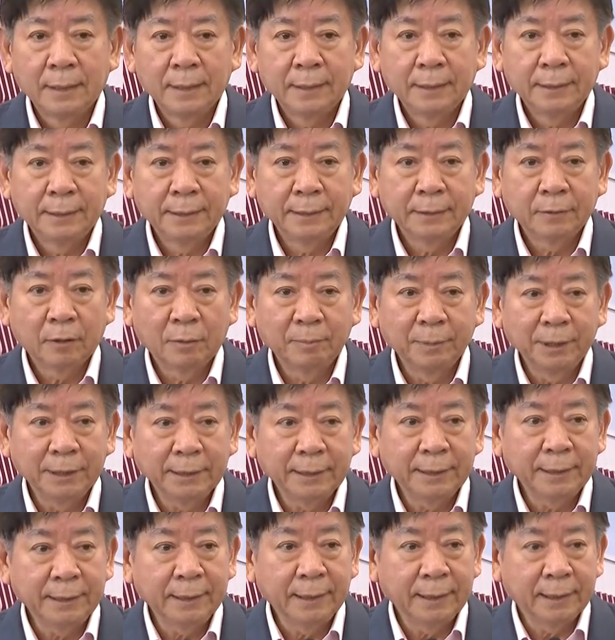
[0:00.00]
The
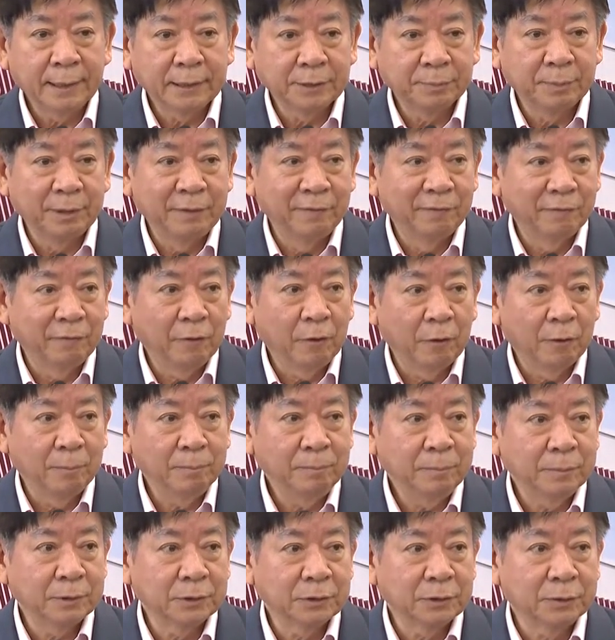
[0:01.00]
committee has been
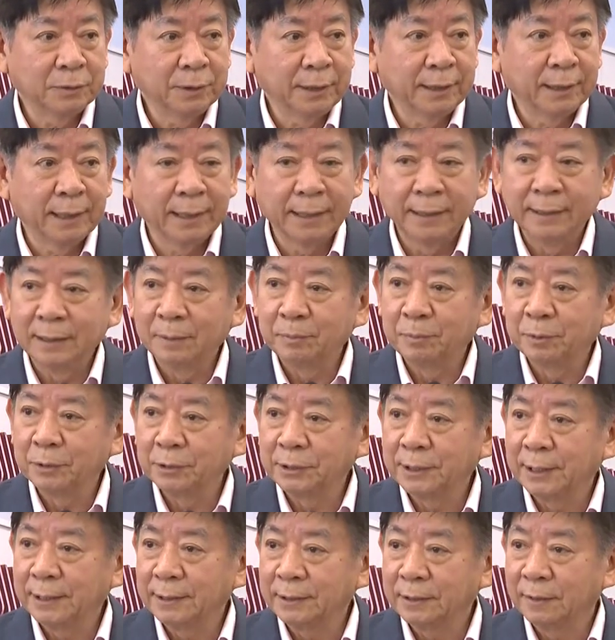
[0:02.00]
formed, so they are in the
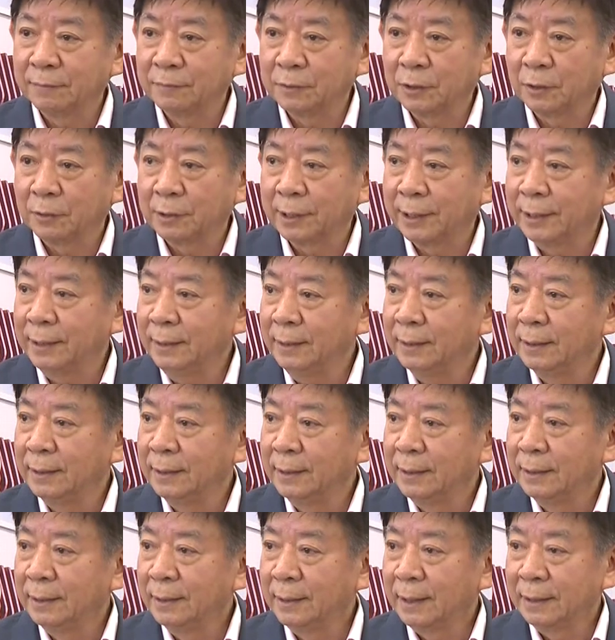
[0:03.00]
process of talking.
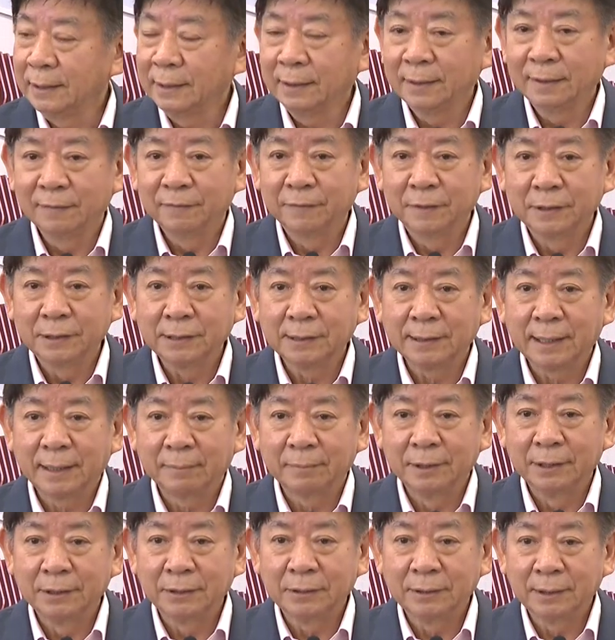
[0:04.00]
I think the first
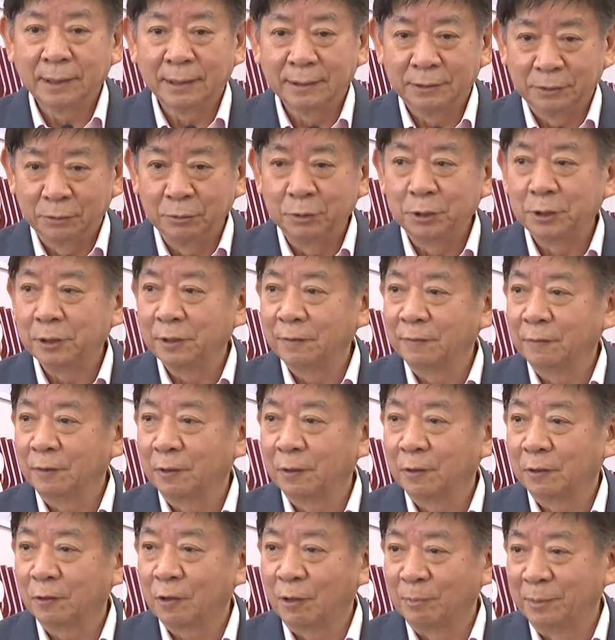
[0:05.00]
step is, as usual
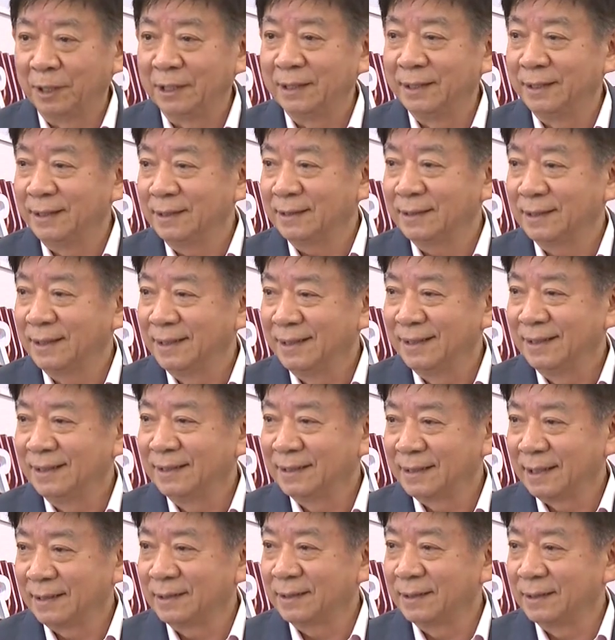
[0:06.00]
for committees,
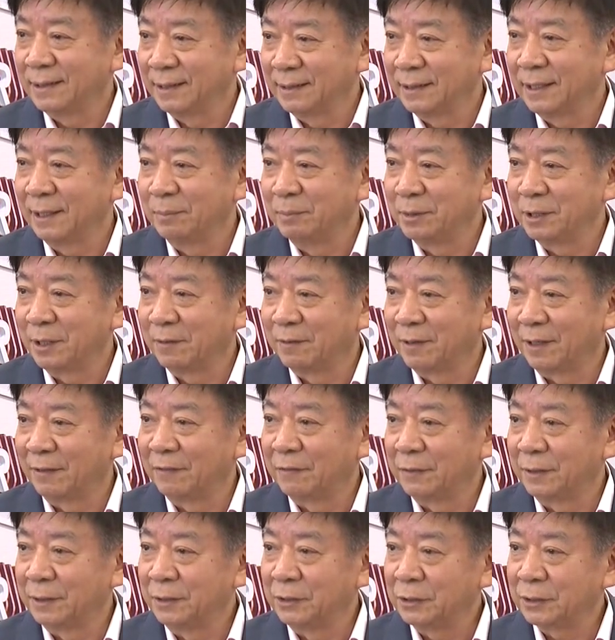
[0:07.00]
settle the terms of
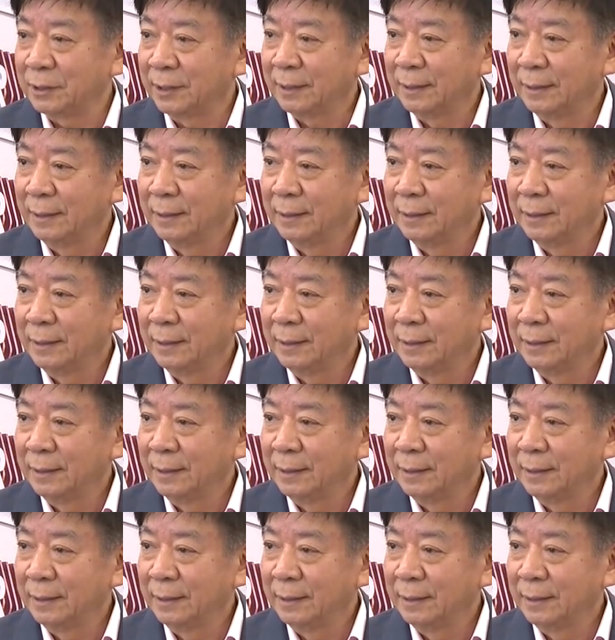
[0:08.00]
reference.